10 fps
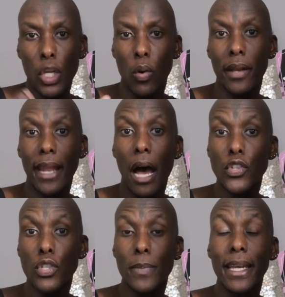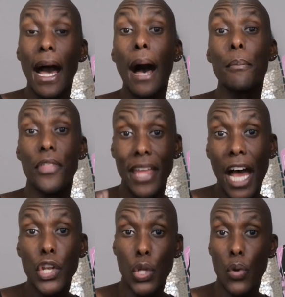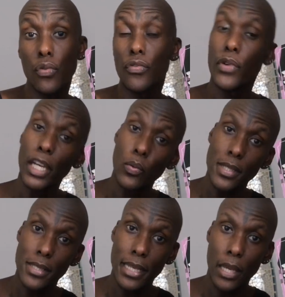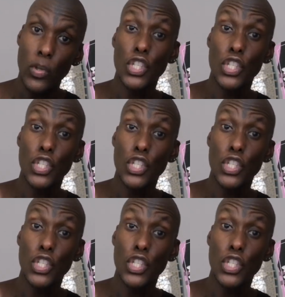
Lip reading: You are now to become the unknown frequency,